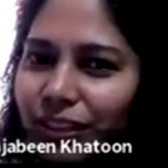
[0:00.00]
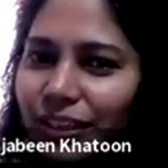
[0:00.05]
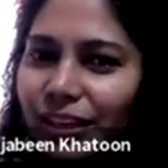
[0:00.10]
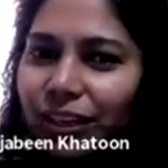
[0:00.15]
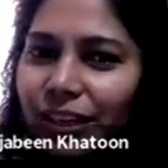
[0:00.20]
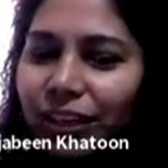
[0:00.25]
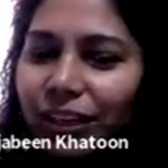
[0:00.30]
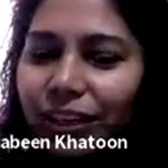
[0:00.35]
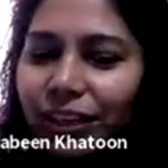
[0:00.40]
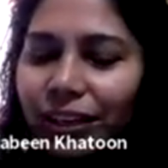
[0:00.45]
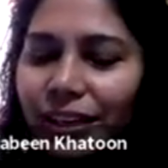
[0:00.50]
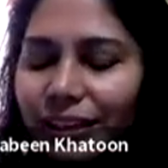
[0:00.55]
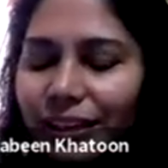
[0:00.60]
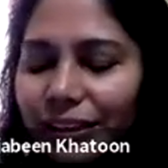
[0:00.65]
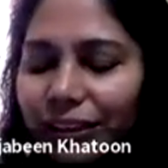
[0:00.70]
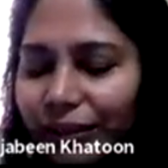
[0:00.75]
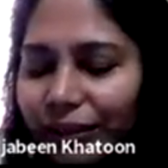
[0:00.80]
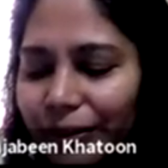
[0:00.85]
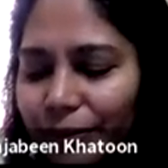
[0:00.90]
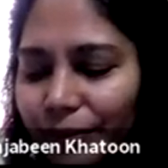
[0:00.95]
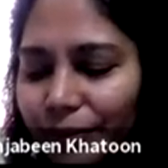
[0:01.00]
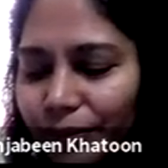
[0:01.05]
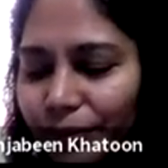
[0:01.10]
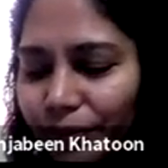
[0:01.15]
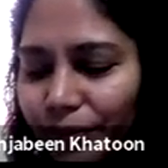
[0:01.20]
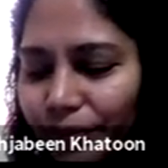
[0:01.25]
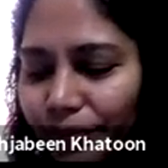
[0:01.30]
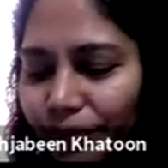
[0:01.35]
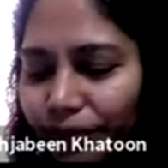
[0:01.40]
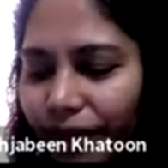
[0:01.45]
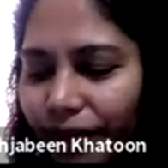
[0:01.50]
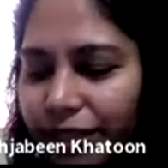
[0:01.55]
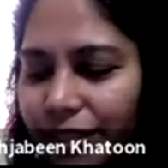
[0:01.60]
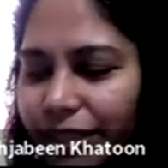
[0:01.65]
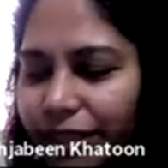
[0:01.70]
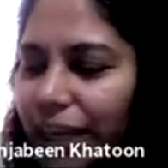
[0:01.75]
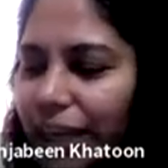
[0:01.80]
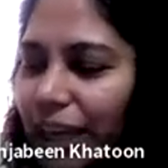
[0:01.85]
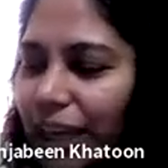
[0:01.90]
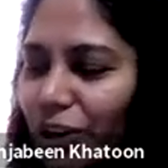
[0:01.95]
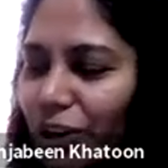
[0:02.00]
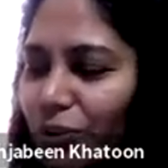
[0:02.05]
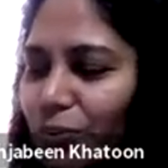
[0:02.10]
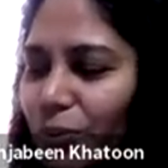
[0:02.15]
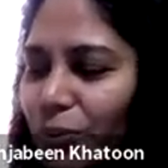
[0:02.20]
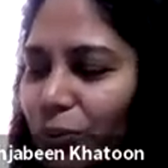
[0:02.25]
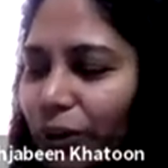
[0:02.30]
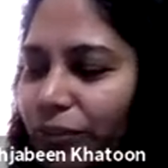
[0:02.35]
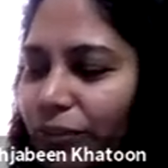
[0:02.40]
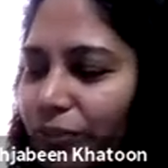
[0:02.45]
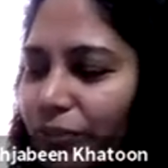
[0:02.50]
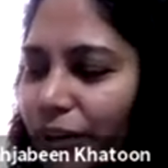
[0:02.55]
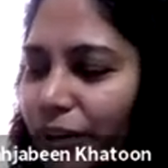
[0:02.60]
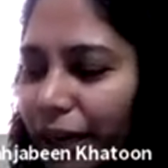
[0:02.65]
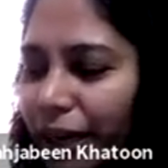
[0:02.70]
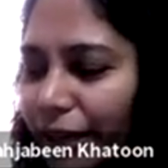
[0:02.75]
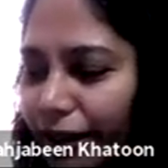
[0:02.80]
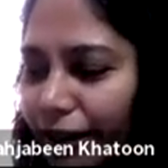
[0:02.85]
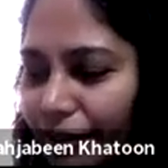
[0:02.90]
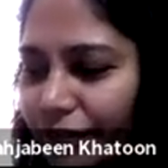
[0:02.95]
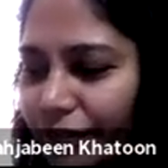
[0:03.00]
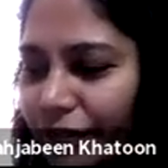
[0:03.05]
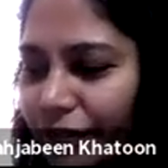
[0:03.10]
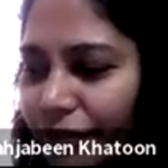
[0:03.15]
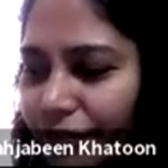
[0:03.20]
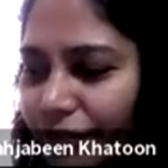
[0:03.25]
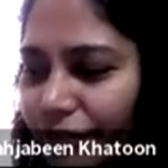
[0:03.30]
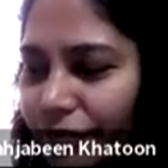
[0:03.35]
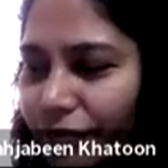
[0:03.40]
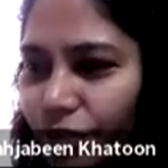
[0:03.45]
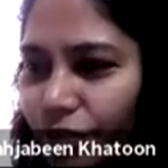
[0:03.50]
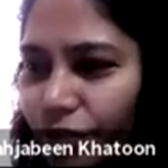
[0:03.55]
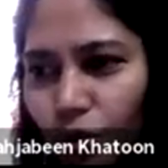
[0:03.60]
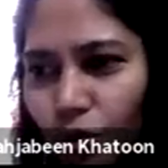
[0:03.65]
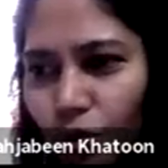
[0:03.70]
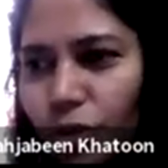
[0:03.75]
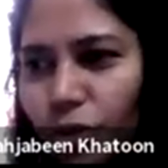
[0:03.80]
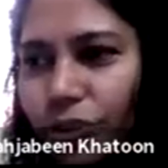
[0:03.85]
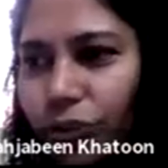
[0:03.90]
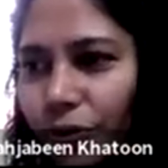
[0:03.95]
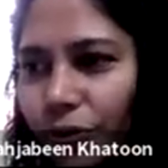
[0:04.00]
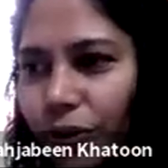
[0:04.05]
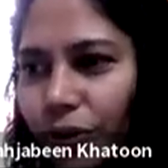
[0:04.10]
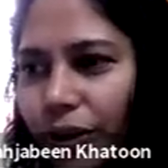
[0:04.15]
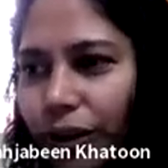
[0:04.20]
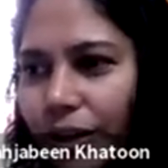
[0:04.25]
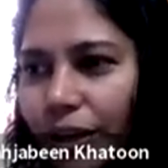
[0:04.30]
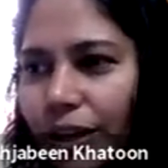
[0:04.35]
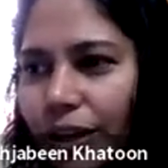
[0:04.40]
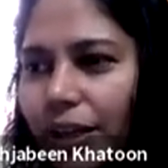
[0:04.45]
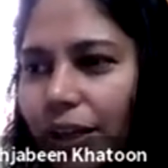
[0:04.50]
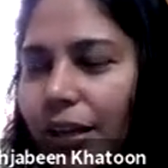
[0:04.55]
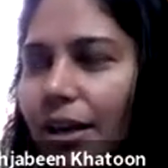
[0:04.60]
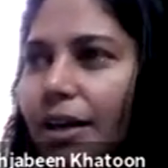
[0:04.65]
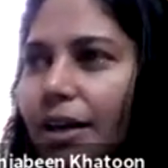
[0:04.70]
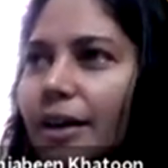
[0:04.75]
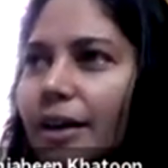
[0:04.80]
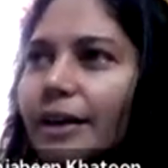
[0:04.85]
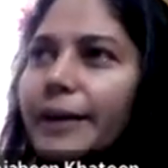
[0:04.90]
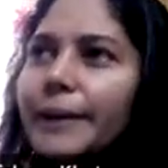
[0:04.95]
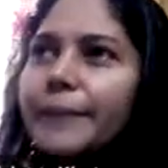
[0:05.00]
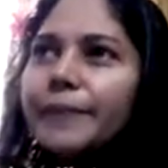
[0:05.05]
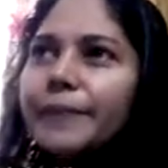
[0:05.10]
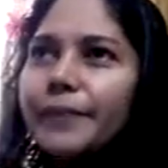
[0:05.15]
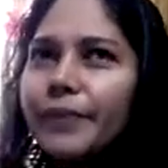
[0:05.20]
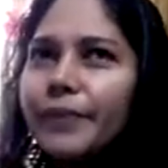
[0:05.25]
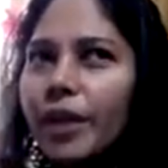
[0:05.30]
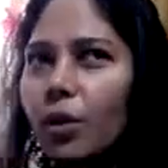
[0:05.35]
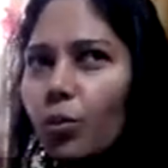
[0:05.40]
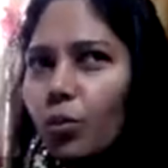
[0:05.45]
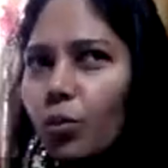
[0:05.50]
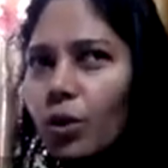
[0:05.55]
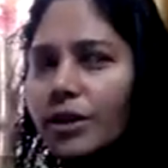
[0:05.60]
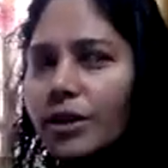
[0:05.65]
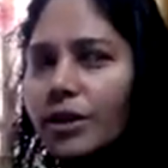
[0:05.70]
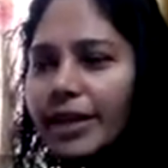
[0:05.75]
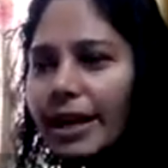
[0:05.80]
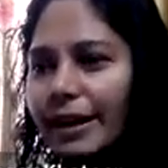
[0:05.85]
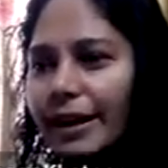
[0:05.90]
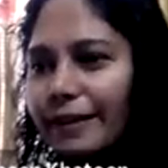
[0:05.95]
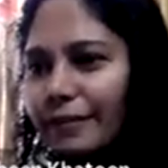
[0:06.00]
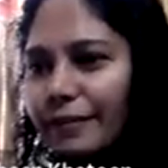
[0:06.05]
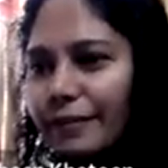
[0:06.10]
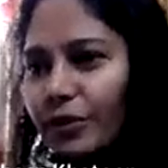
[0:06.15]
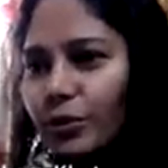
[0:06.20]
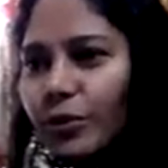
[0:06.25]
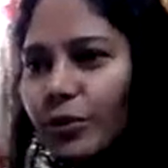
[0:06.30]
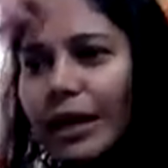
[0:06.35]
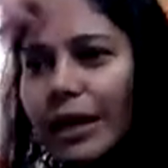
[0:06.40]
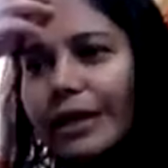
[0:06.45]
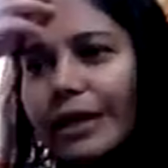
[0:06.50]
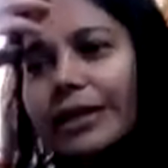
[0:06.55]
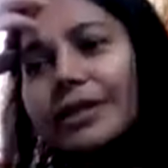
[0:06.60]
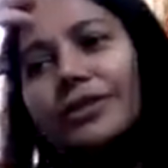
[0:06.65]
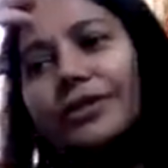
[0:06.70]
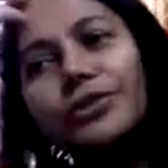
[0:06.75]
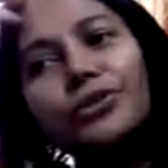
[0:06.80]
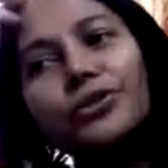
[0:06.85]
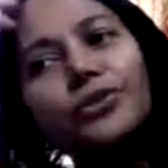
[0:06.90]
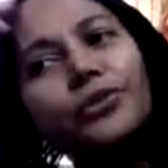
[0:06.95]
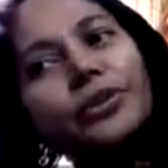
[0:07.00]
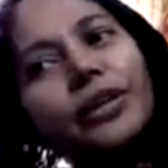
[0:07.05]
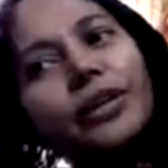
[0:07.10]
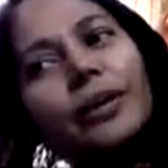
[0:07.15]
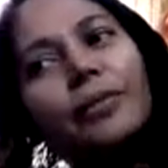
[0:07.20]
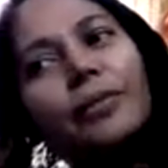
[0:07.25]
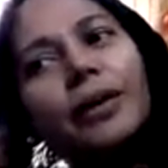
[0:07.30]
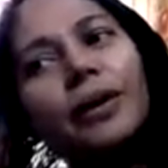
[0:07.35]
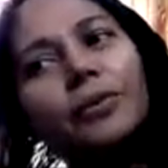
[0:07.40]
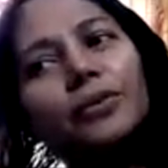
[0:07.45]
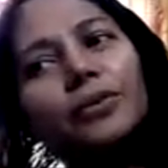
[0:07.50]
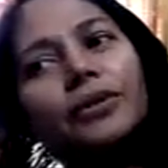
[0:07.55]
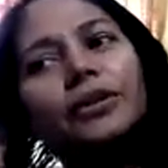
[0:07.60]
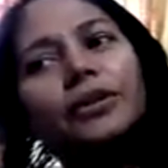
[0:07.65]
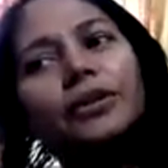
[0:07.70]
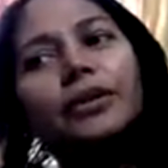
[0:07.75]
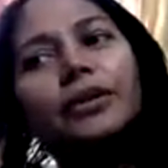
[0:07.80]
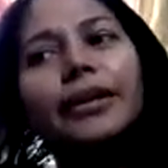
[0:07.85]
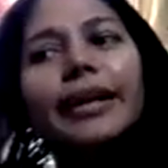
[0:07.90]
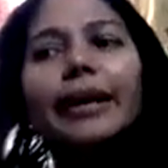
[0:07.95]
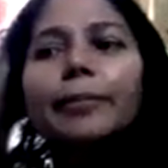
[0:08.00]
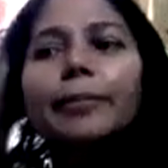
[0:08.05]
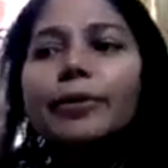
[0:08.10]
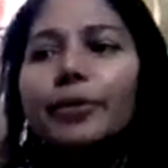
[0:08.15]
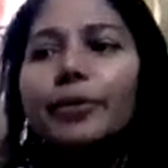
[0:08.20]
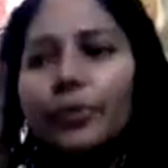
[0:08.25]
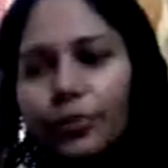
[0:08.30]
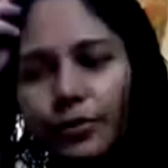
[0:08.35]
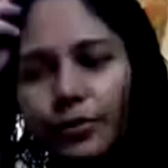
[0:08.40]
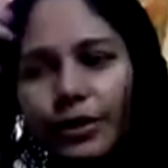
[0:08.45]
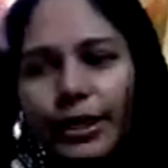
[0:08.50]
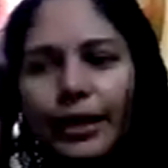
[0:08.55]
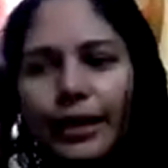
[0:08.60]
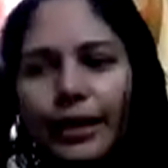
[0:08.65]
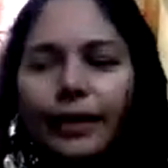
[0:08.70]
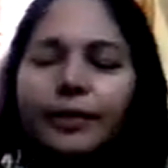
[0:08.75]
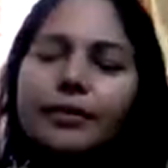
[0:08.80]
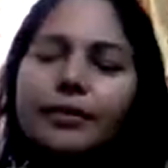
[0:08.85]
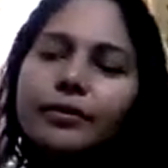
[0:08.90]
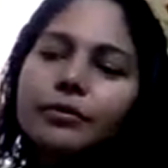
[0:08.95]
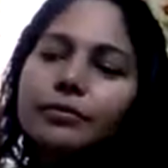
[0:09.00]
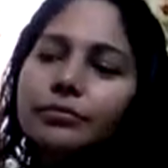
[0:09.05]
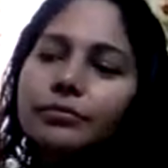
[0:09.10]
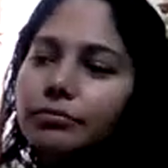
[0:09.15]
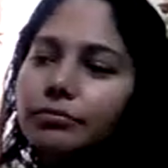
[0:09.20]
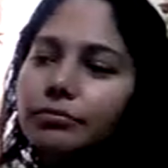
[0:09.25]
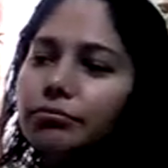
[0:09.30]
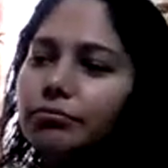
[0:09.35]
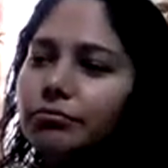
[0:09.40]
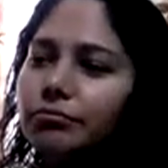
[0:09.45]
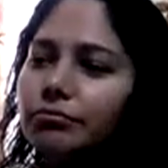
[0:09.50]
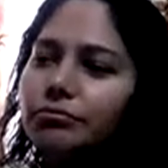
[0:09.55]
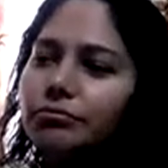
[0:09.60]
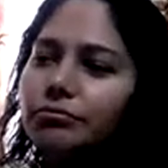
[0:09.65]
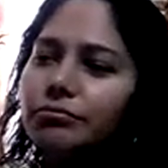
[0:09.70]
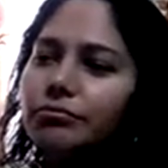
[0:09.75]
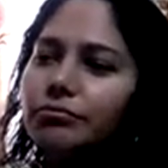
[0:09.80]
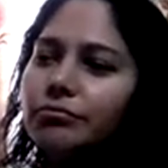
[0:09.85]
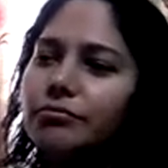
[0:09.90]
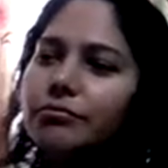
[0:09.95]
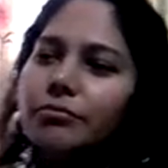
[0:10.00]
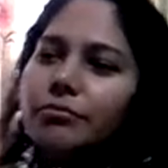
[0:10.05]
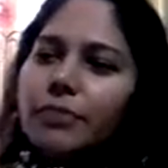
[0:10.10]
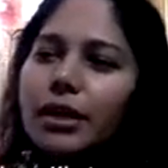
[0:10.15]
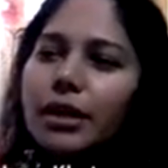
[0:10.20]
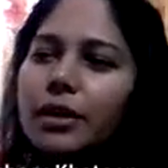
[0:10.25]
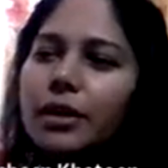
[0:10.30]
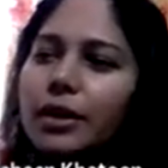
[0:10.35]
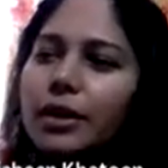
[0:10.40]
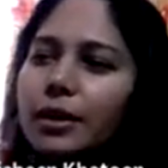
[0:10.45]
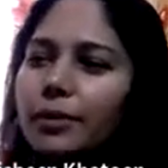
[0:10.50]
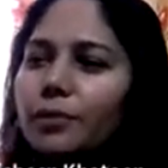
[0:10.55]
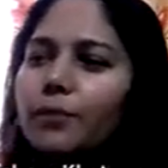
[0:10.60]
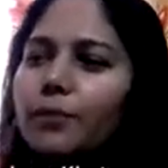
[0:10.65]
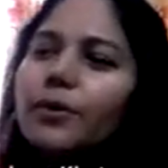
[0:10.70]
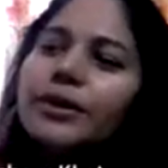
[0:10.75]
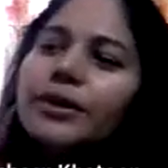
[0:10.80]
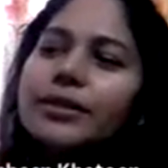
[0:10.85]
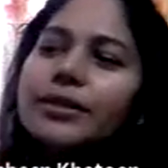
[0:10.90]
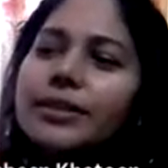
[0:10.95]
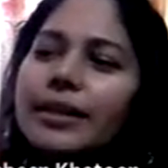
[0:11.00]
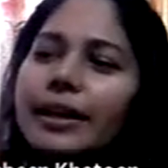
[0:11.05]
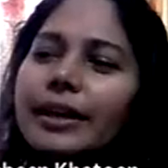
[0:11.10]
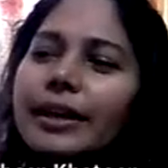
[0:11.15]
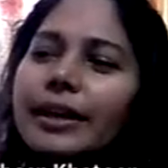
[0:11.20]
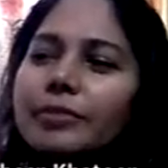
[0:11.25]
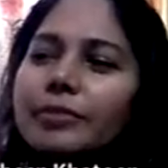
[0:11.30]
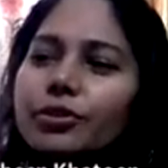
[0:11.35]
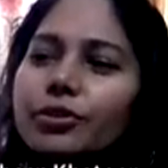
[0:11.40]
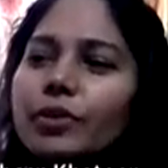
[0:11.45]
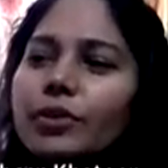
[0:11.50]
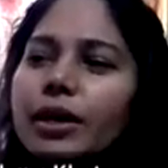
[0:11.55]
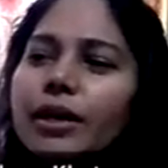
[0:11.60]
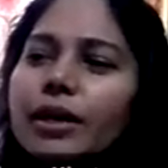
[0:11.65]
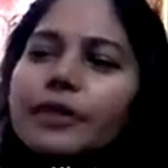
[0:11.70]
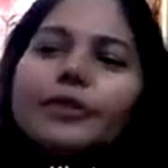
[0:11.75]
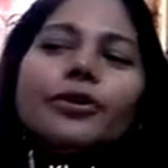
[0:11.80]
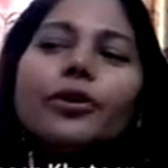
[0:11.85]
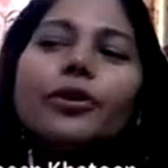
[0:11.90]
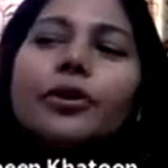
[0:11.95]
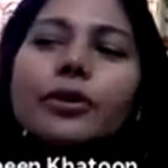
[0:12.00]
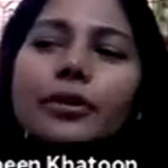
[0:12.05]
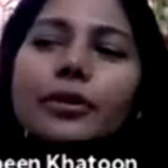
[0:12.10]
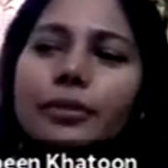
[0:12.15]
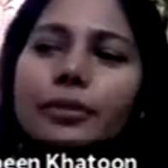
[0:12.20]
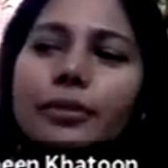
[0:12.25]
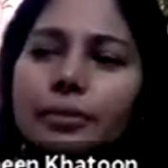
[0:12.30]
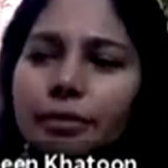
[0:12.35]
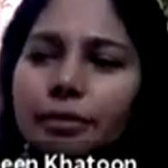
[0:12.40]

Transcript: Okay. Um, till now, whatever I have told you, um, what have you understood about a cabin crew? Like, what is a cabin crew in your